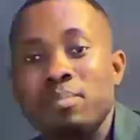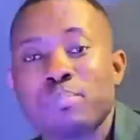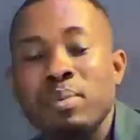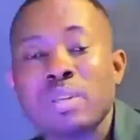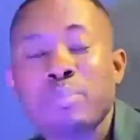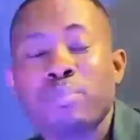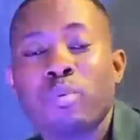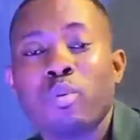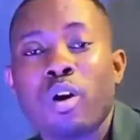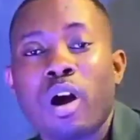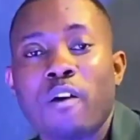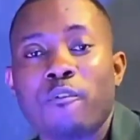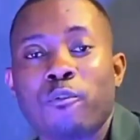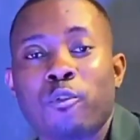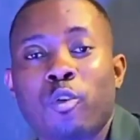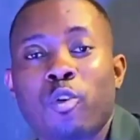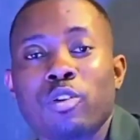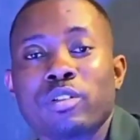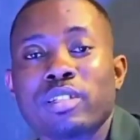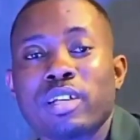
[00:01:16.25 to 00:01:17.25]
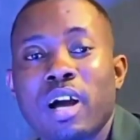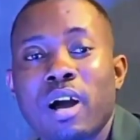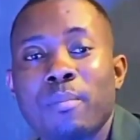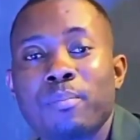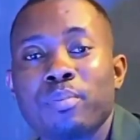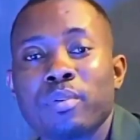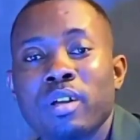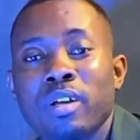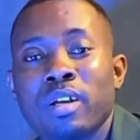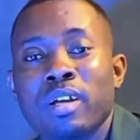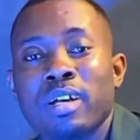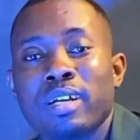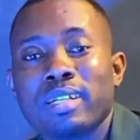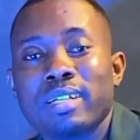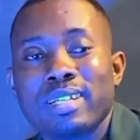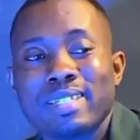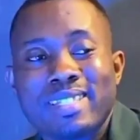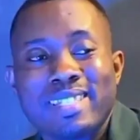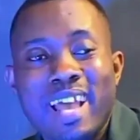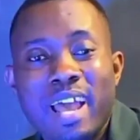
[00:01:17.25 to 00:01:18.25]
People have caught up
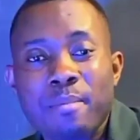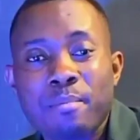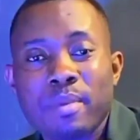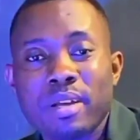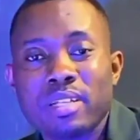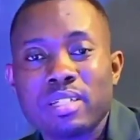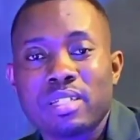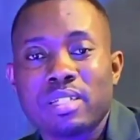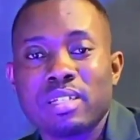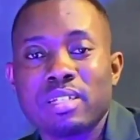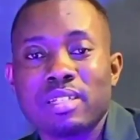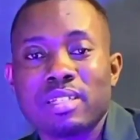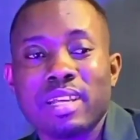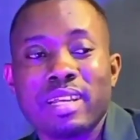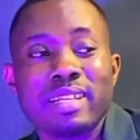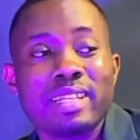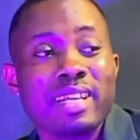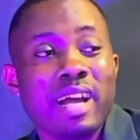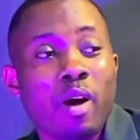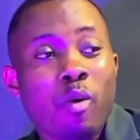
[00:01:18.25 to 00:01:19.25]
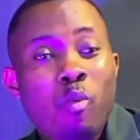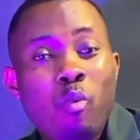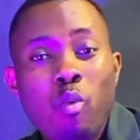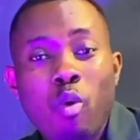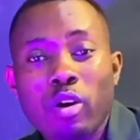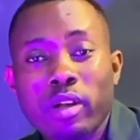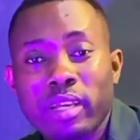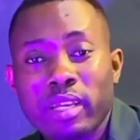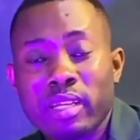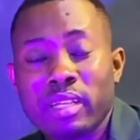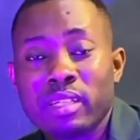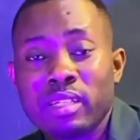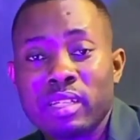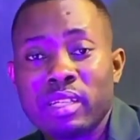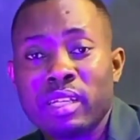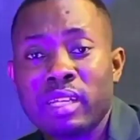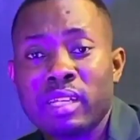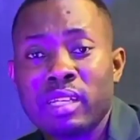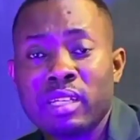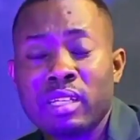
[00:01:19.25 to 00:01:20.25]
these dimensions and they are
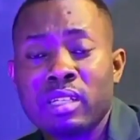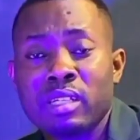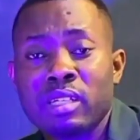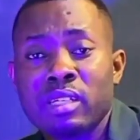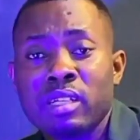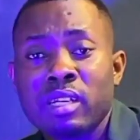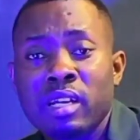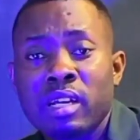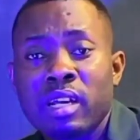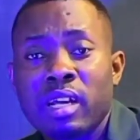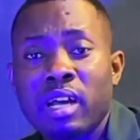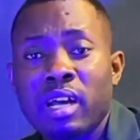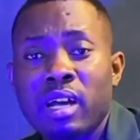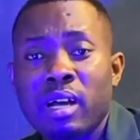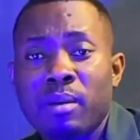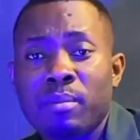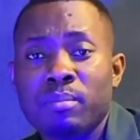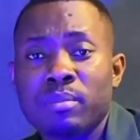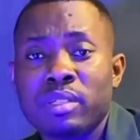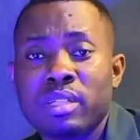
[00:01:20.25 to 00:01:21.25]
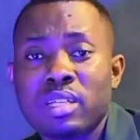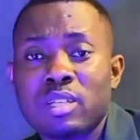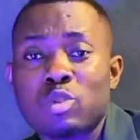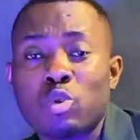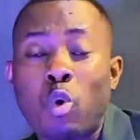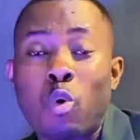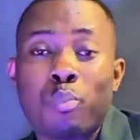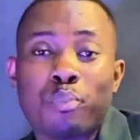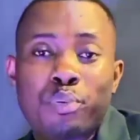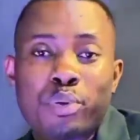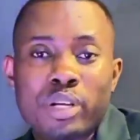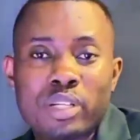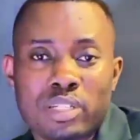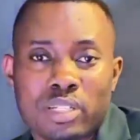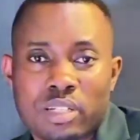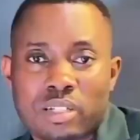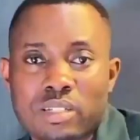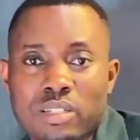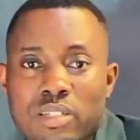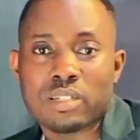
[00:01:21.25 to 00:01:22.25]
working in um, these
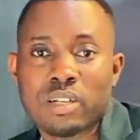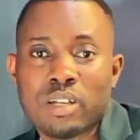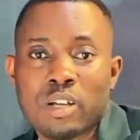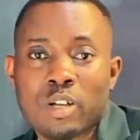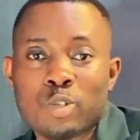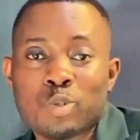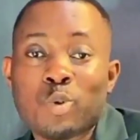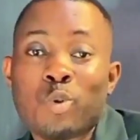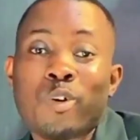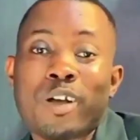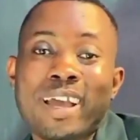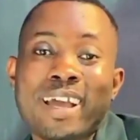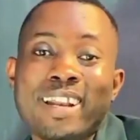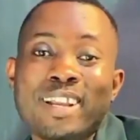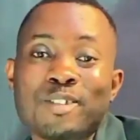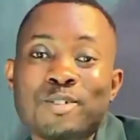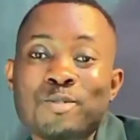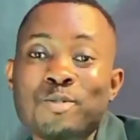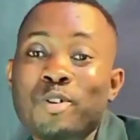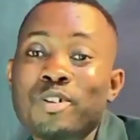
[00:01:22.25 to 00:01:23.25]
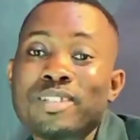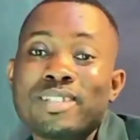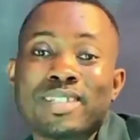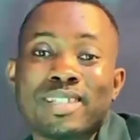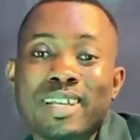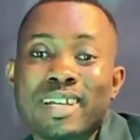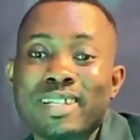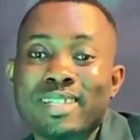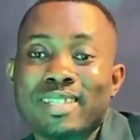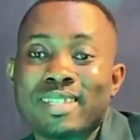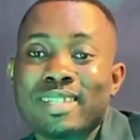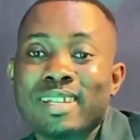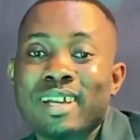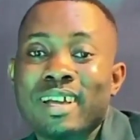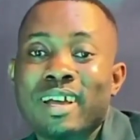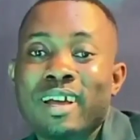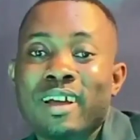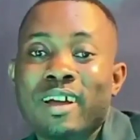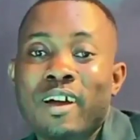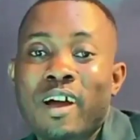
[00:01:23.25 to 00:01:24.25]
operations. So it is not just
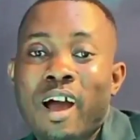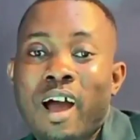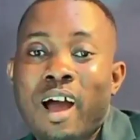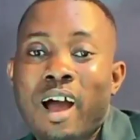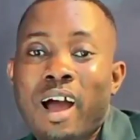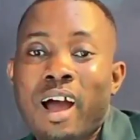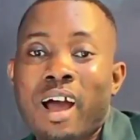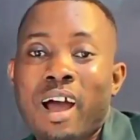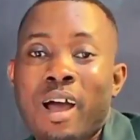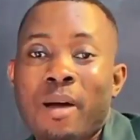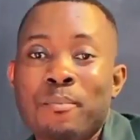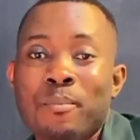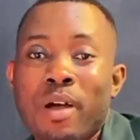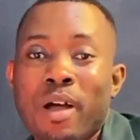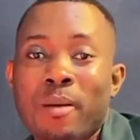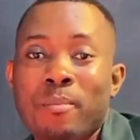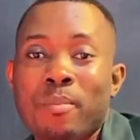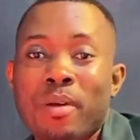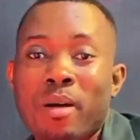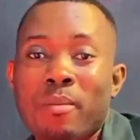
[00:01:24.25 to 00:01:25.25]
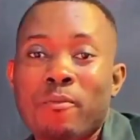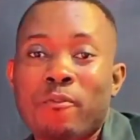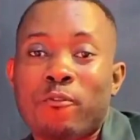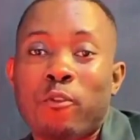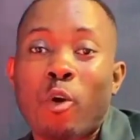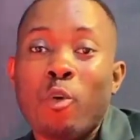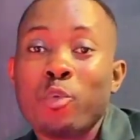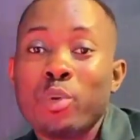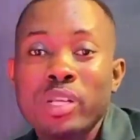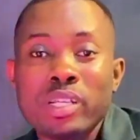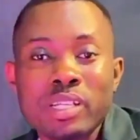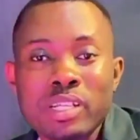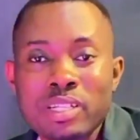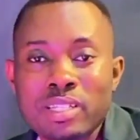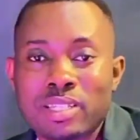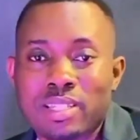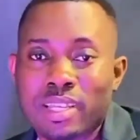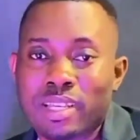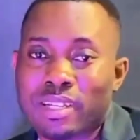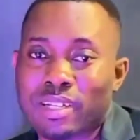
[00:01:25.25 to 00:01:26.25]
um, um, um, for
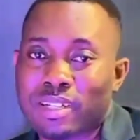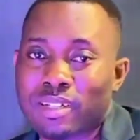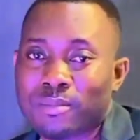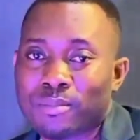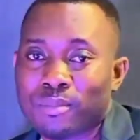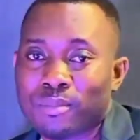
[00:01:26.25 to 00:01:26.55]
reading sake.